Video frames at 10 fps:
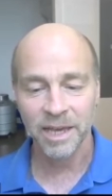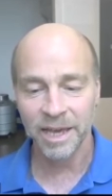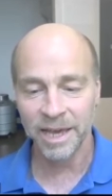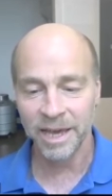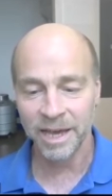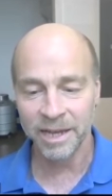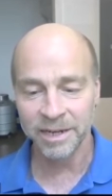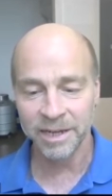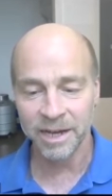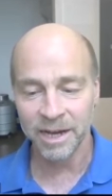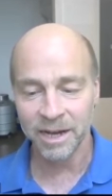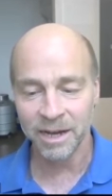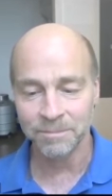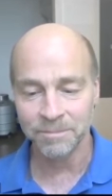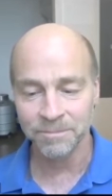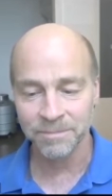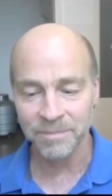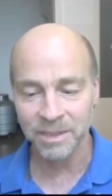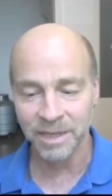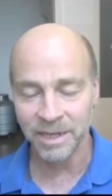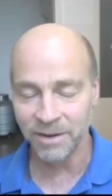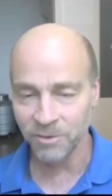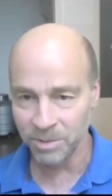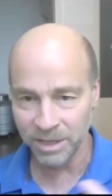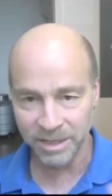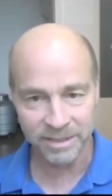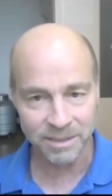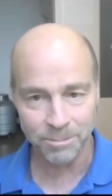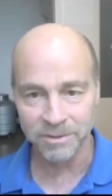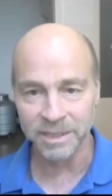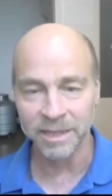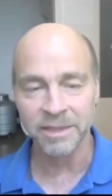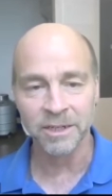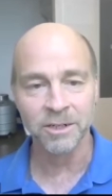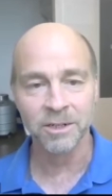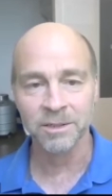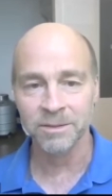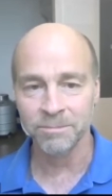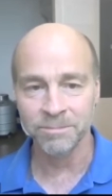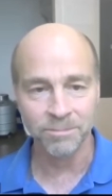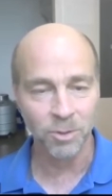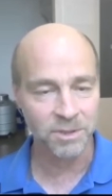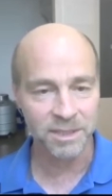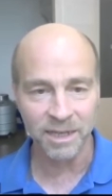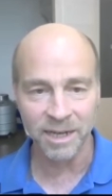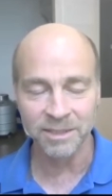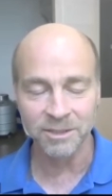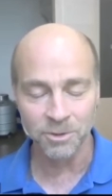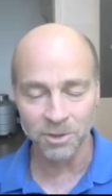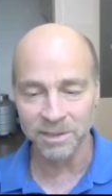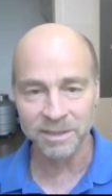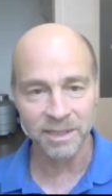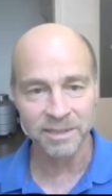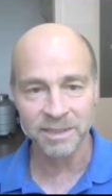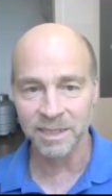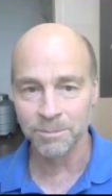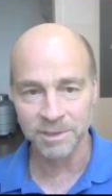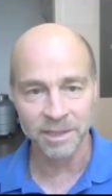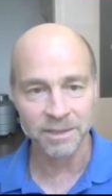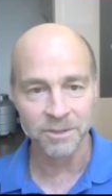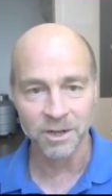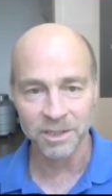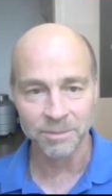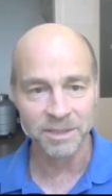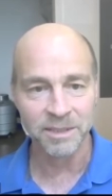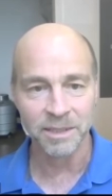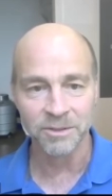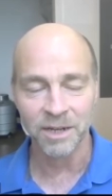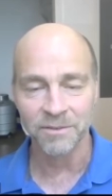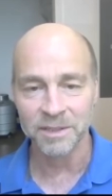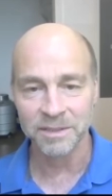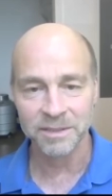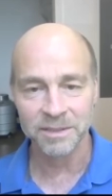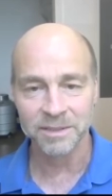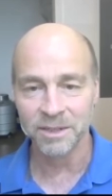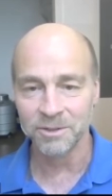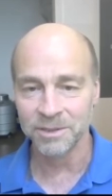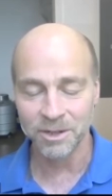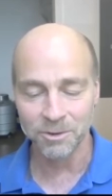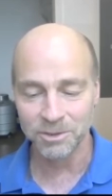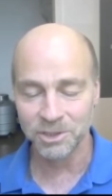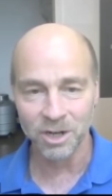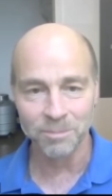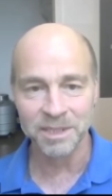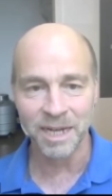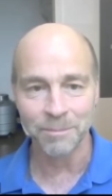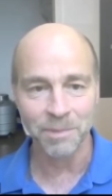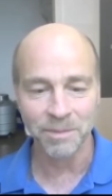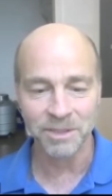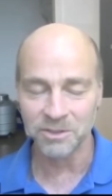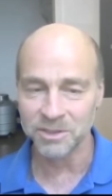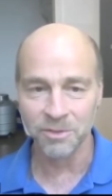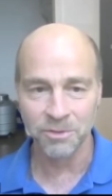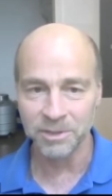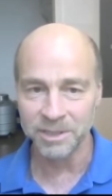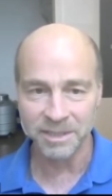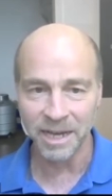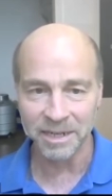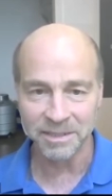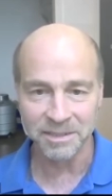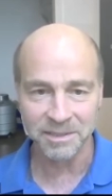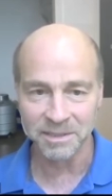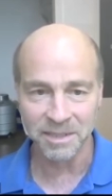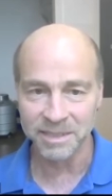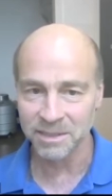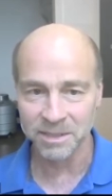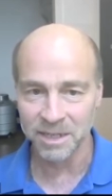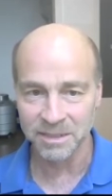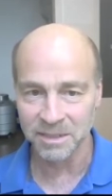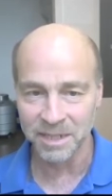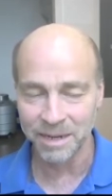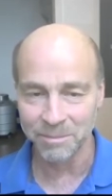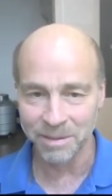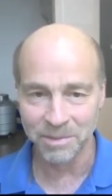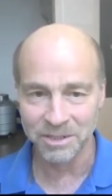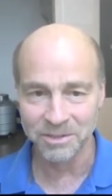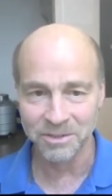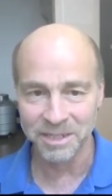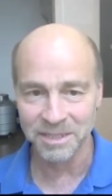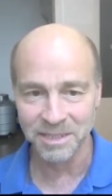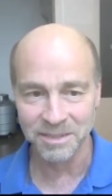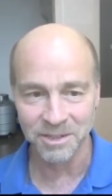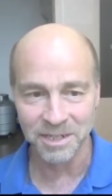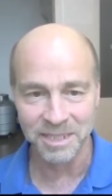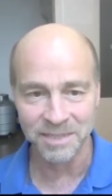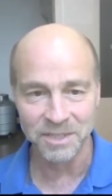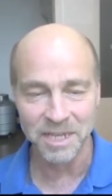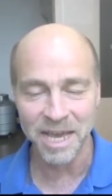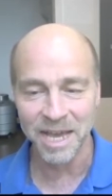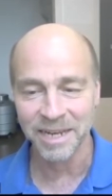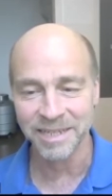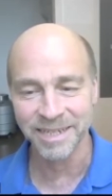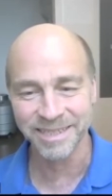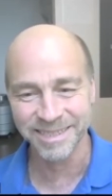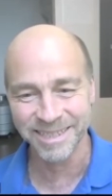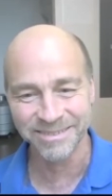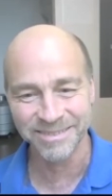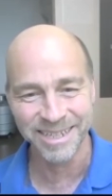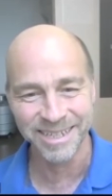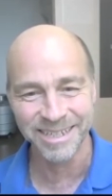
And, um, and everybody gets to present their both sides or all sides get to present their arguments and their evidence. No, no sharp time limits. You got 30 seconds because that's that's the time limit on, on, a, on a TV ad. yeah.